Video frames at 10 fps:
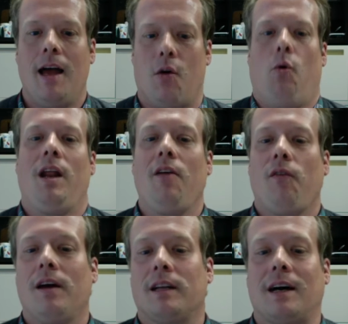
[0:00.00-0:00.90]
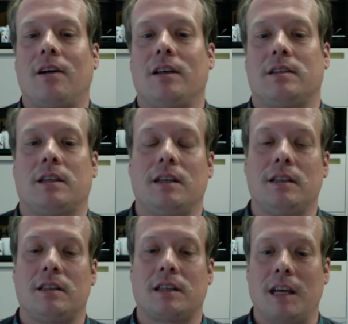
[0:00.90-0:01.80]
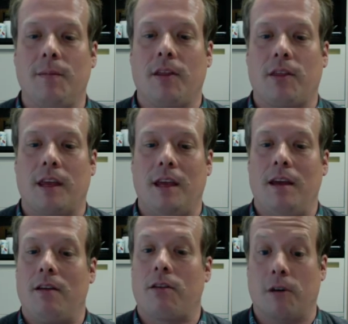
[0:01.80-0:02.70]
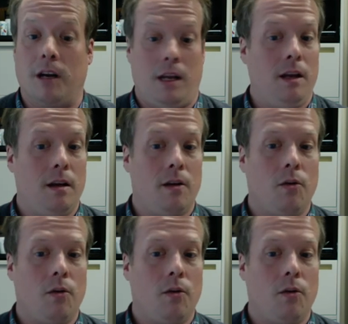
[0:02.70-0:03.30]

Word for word: And what I found out is that schema th 3